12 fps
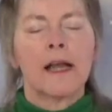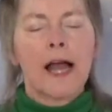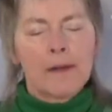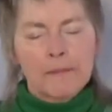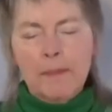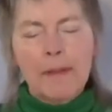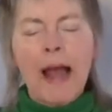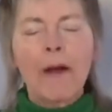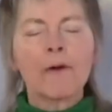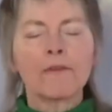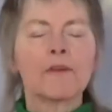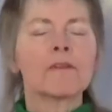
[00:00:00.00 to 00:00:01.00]
I'm a
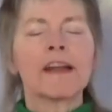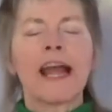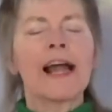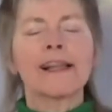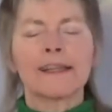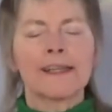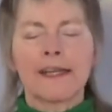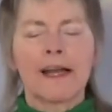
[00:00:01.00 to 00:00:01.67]
powerful reality